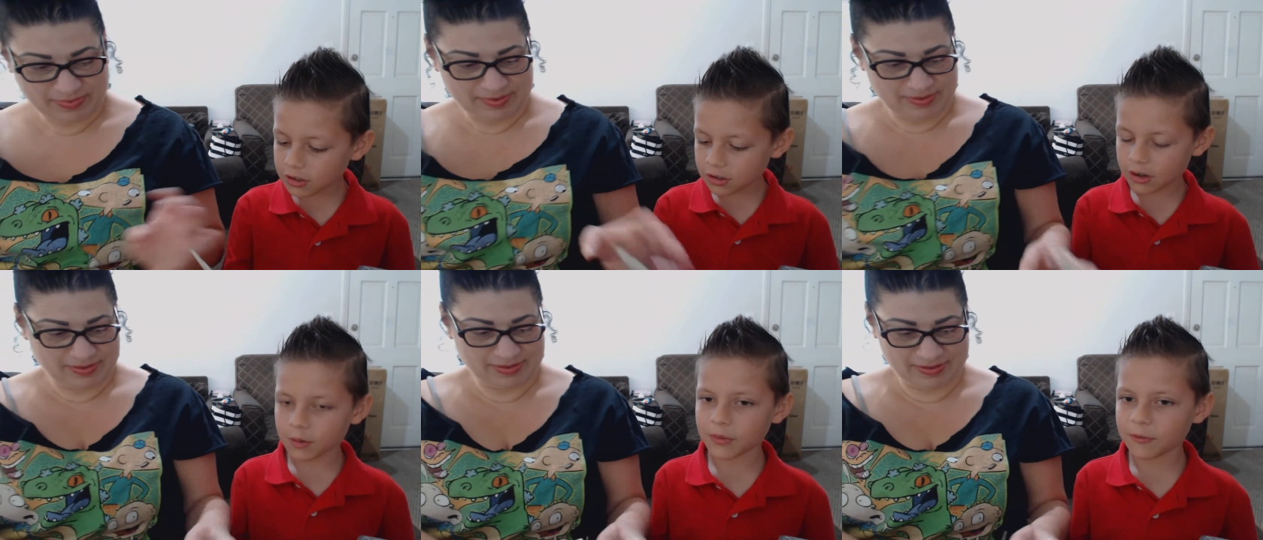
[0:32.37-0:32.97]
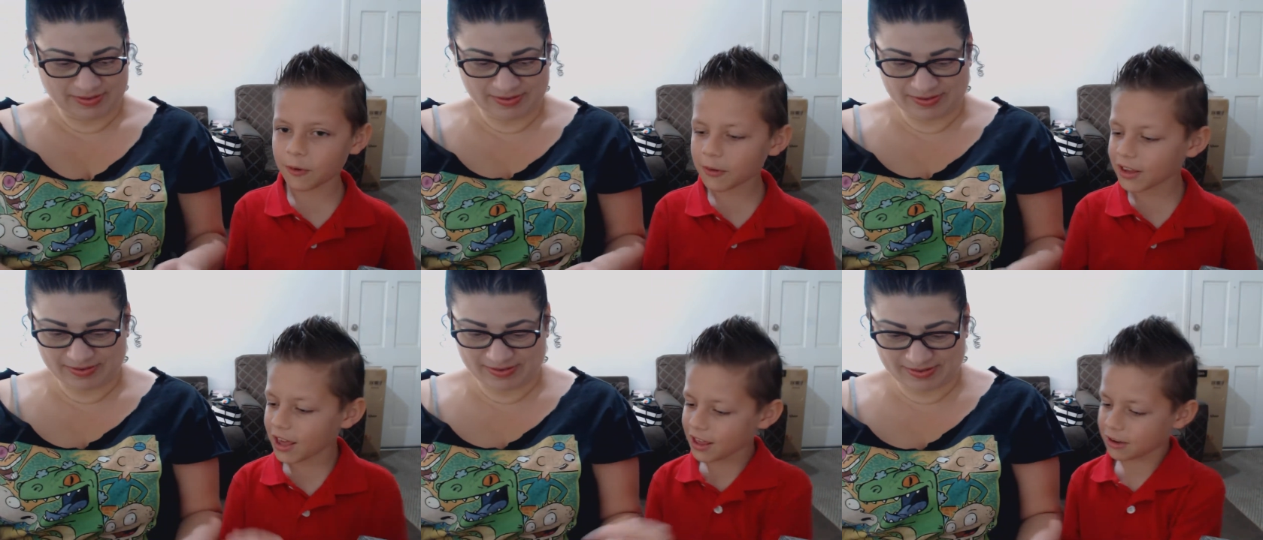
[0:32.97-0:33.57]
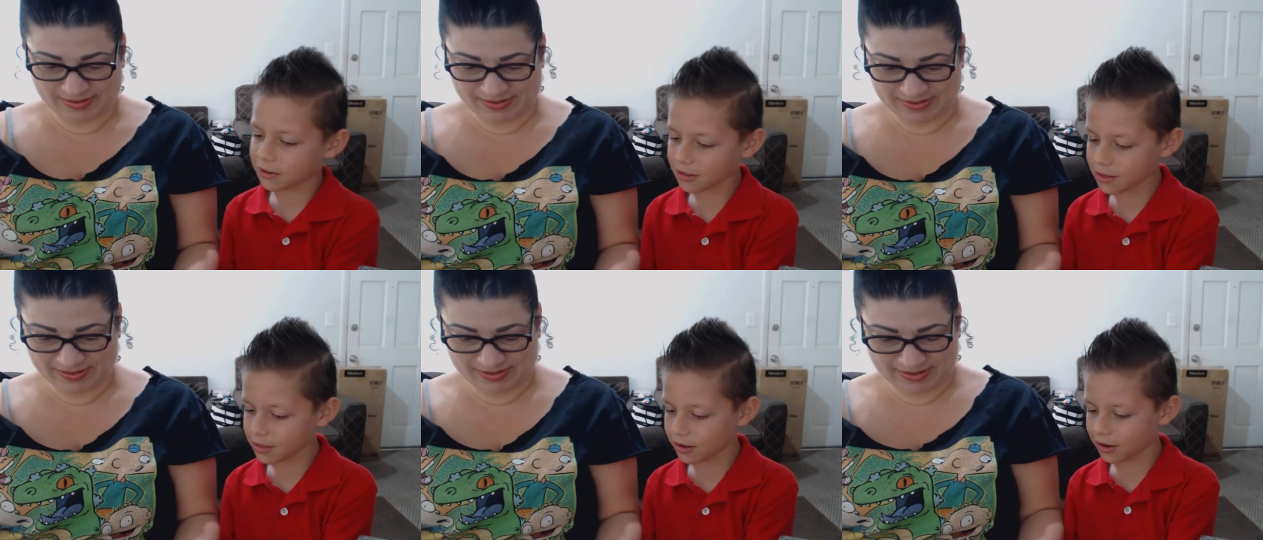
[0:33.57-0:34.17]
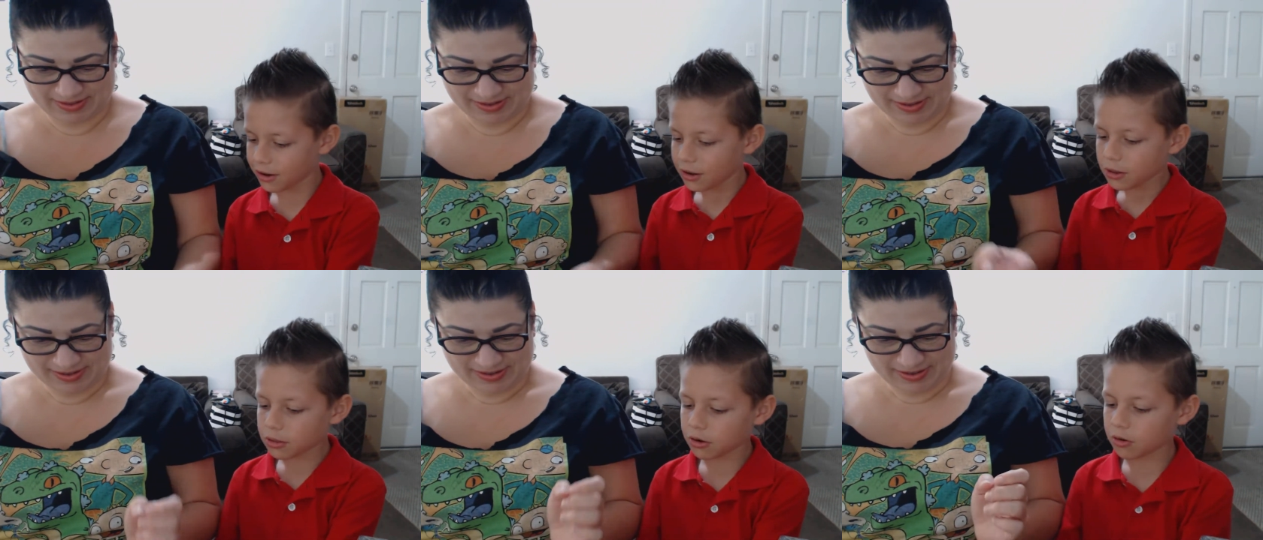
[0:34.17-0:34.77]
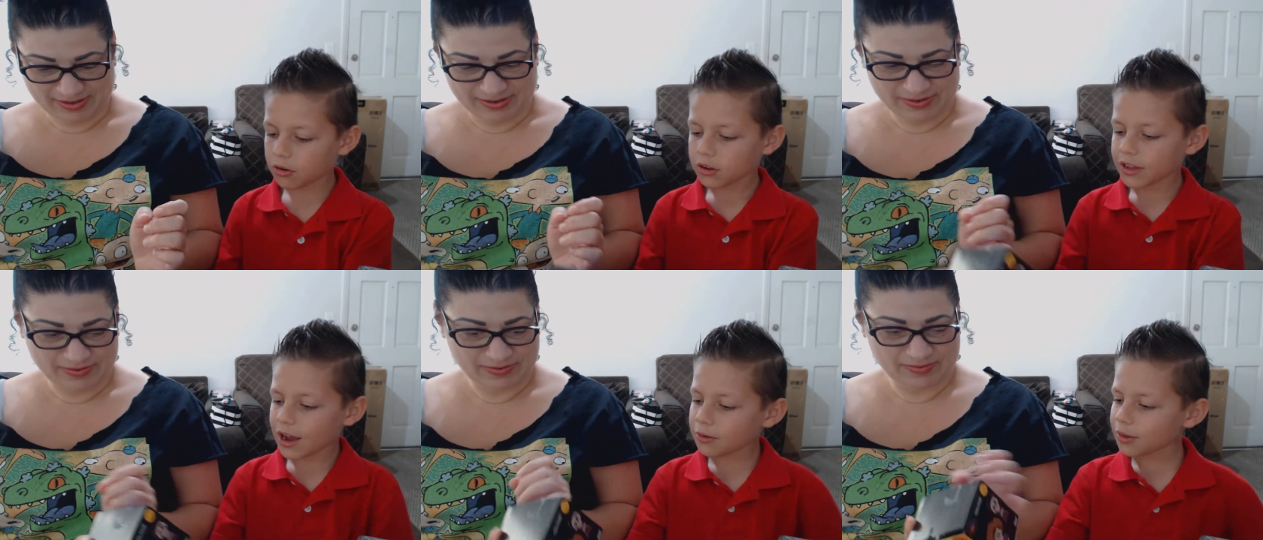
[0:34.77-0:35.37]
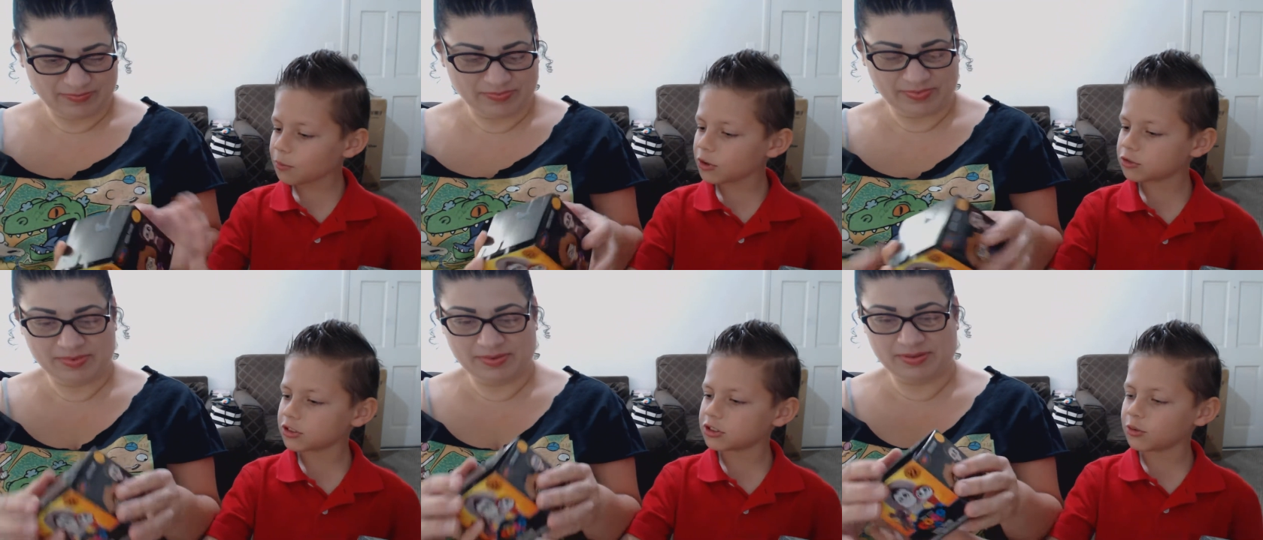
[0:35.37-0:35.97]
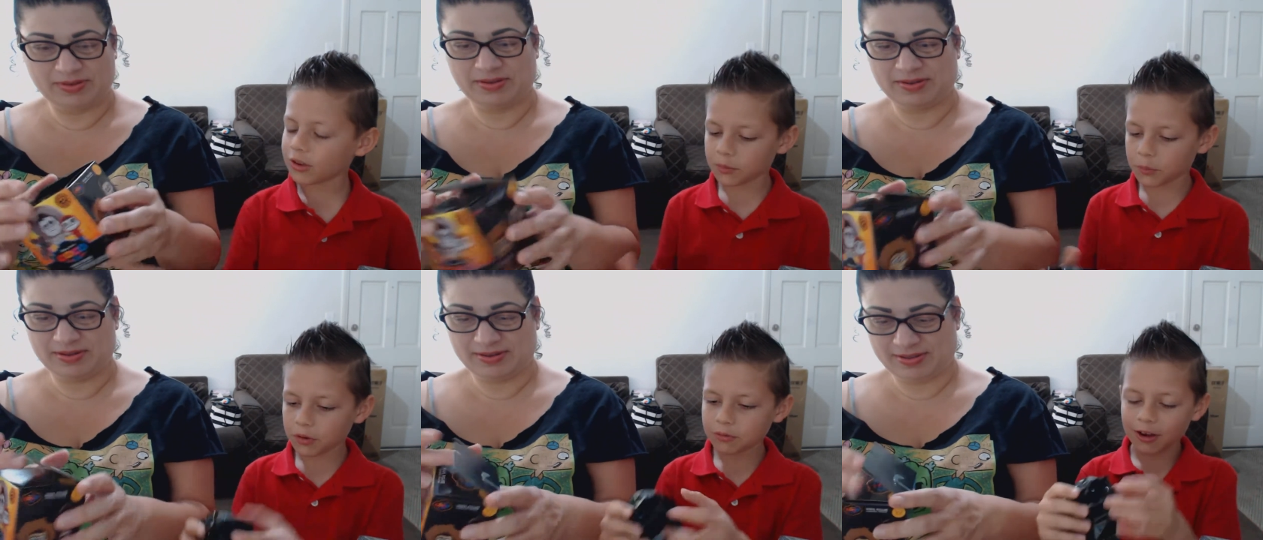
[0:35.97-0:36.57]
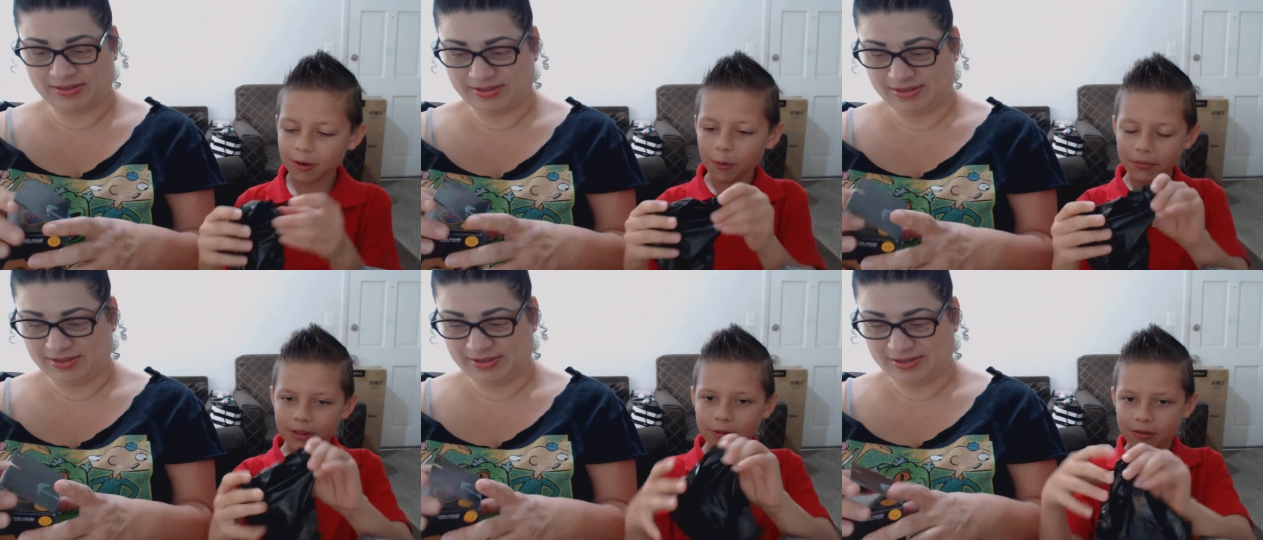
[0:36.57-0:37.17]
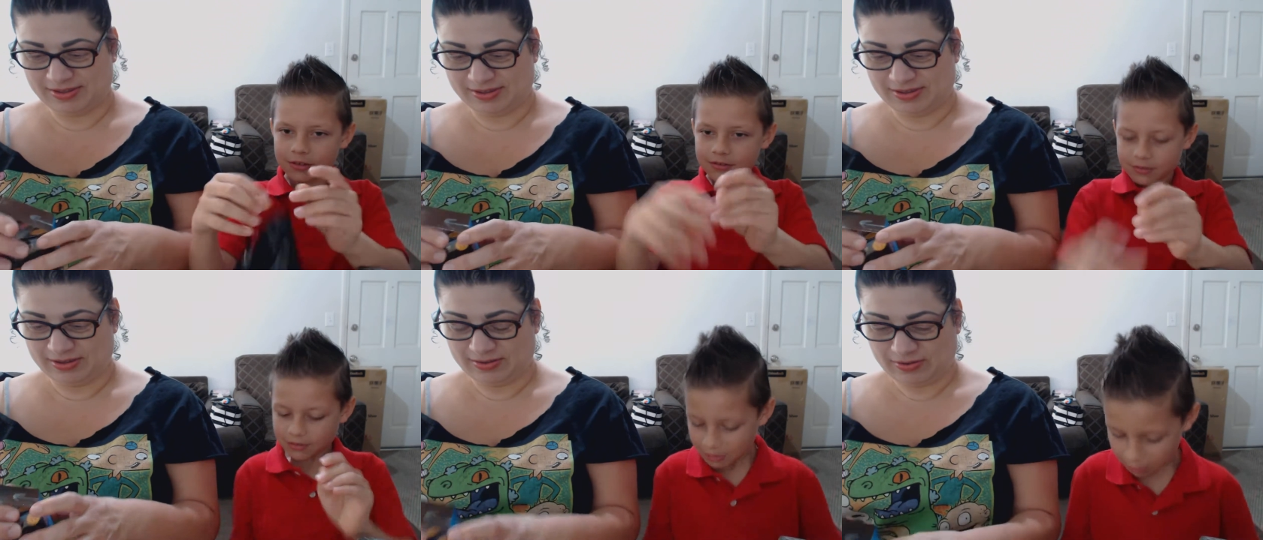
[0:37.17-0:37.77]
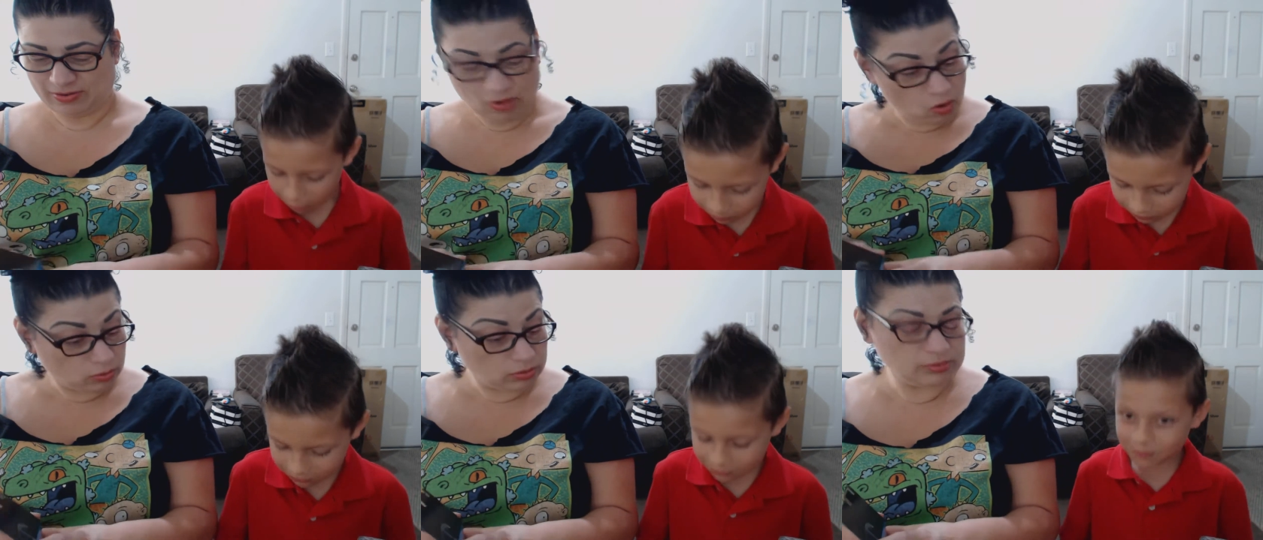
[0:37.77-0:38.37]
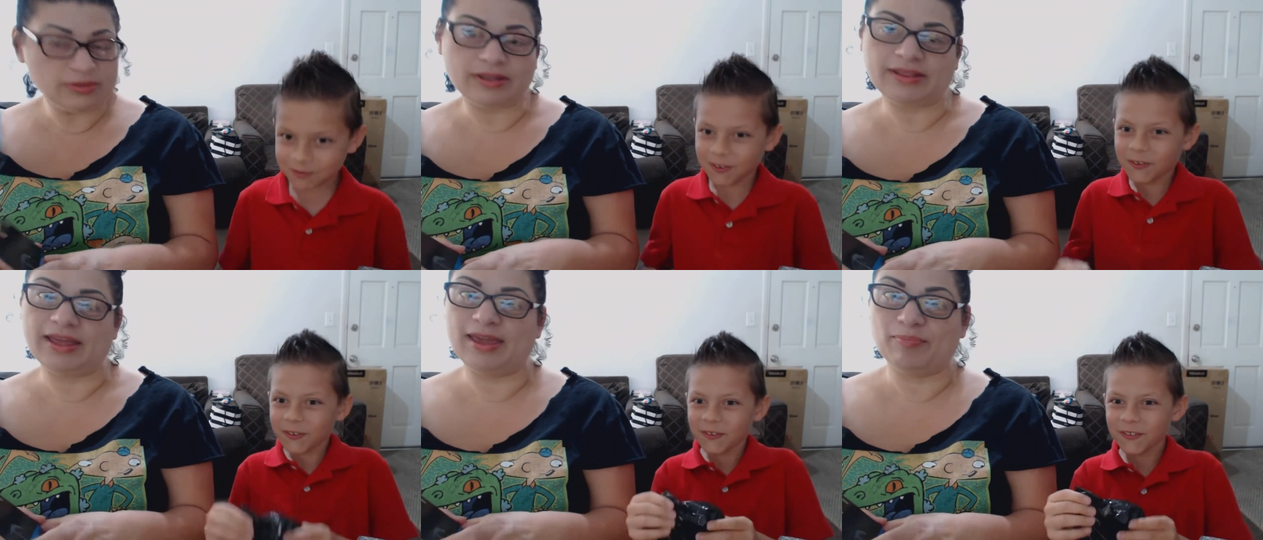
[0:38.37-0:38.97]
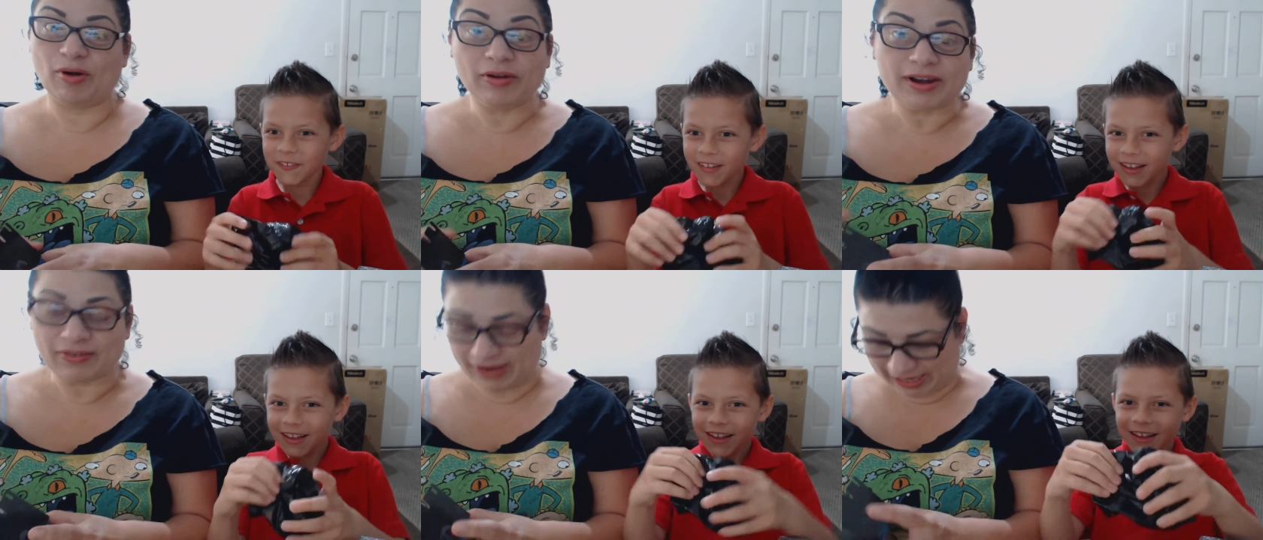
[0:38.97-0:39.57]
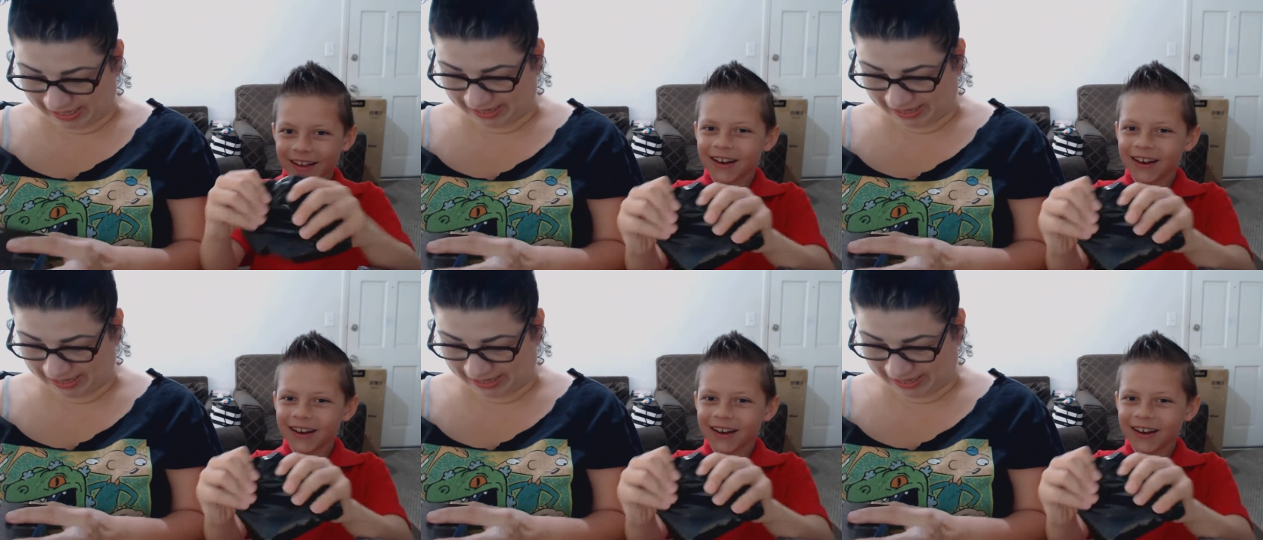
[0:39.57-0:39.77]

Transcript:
Speaker 1: one? All right, before we get into it, all right. So tell them which ones you want the most while I open this one.
Speaker 2: Oh, oh I think you broke it already.